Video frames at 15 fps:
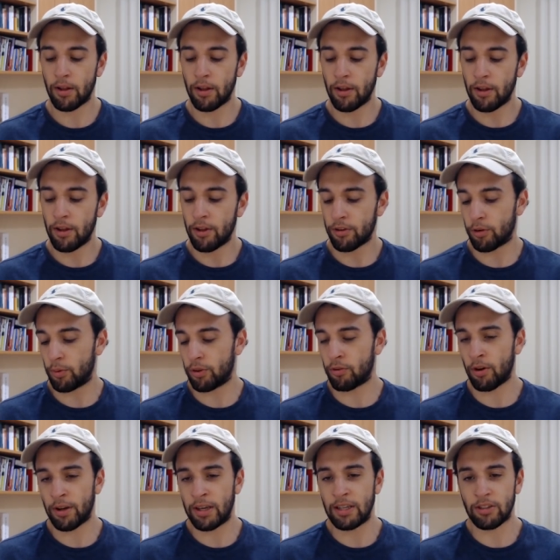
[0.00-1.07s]
So with
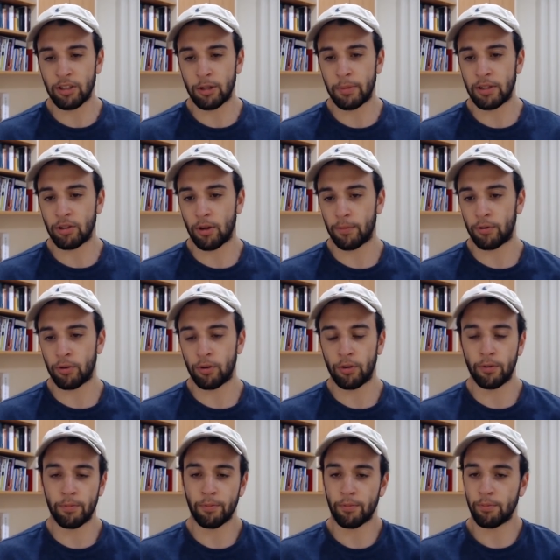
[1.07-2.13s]
Grundy, he's going to be top 2.
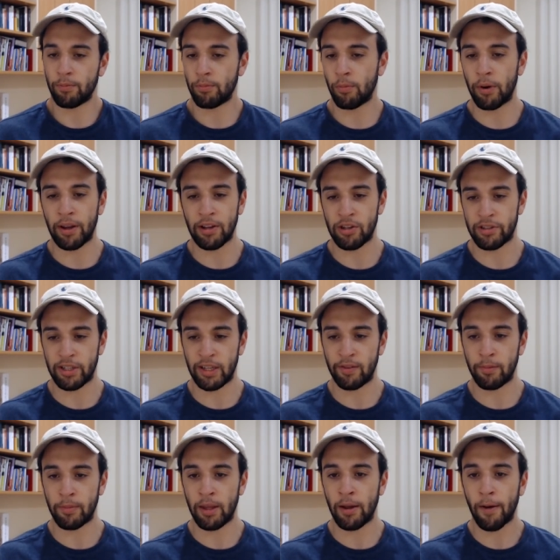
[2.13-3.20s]
We can just leave him
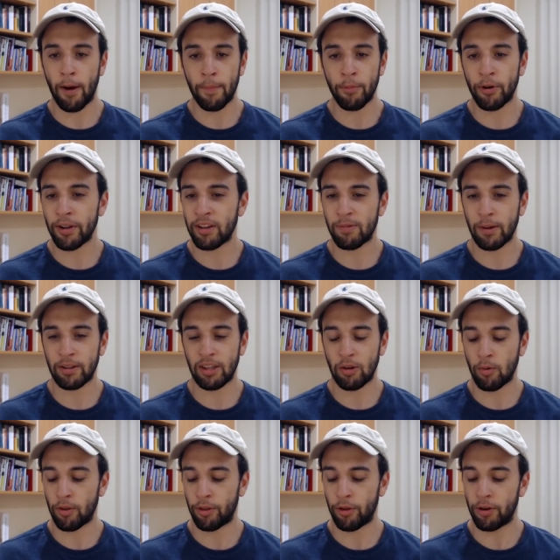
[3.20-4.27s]
there. I'm not expecting
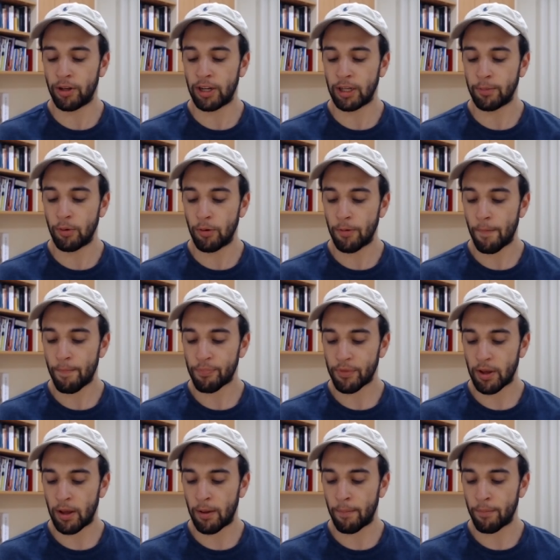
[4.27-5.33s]
130 anymore.
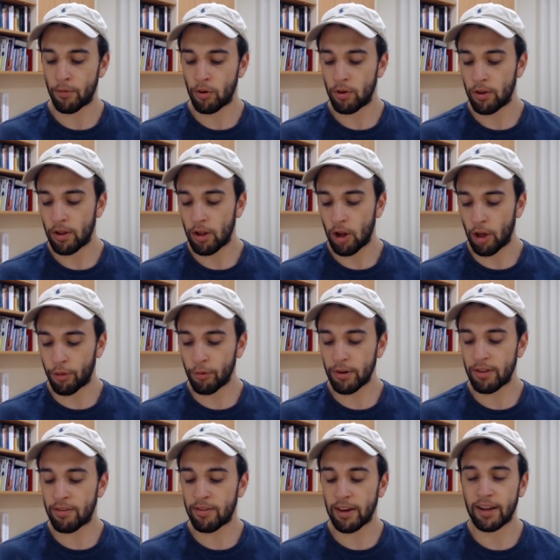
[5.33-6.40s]
I thought his
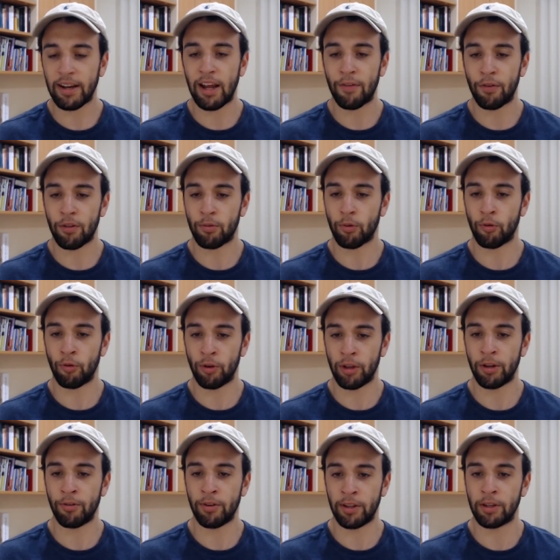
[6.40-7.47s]
second efforts were really,
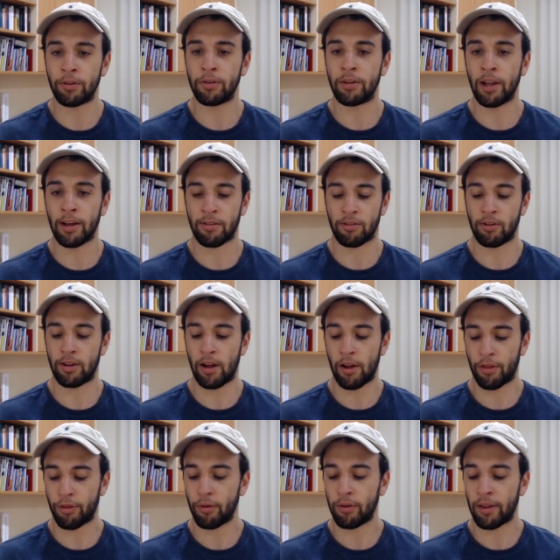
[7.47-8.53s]
really good last night. I
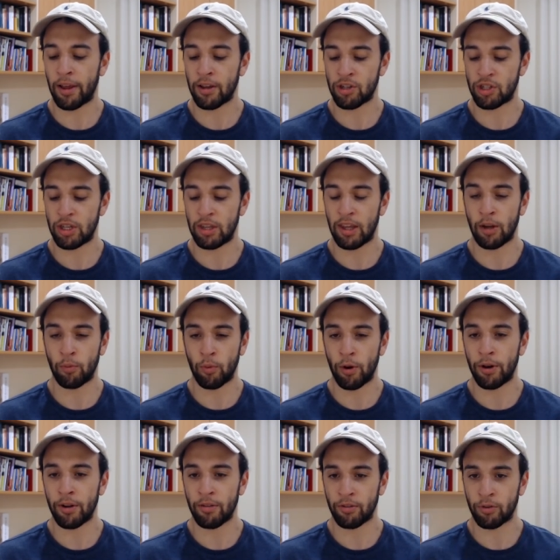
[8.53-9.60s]
thought last year they weren't
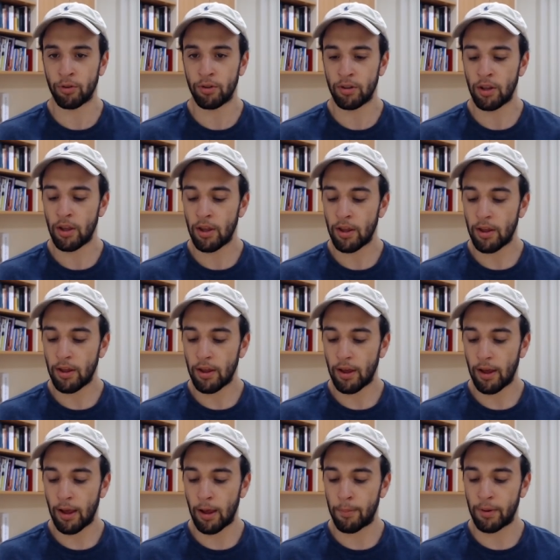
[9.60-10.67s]
as good.
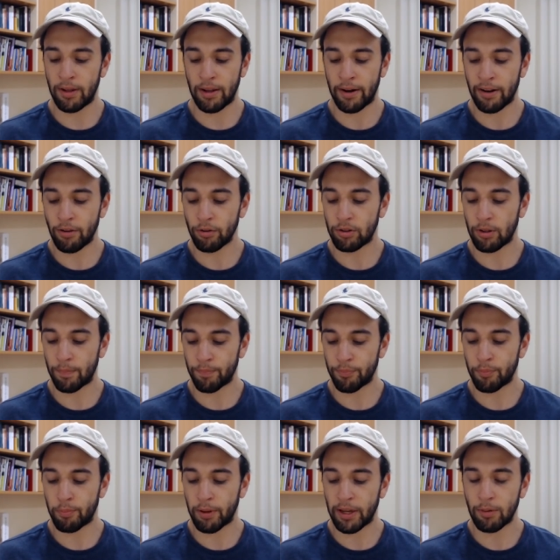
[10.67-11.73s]
But yeah, he looked at
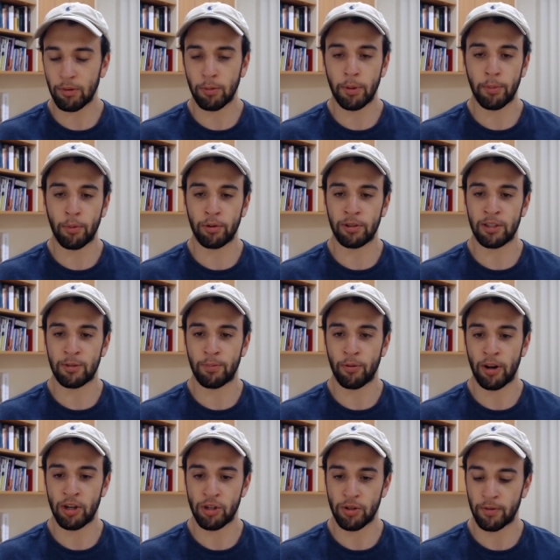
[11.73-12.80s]
playing with a bit more
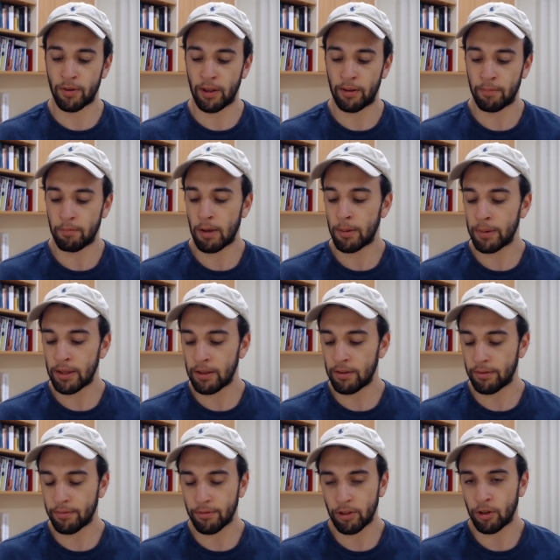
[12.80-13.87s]
desperation, and maybe,
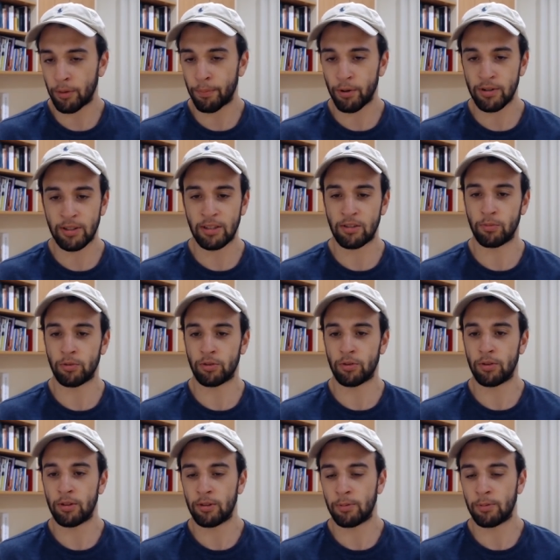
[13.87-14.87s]
preseason was good. He's a bit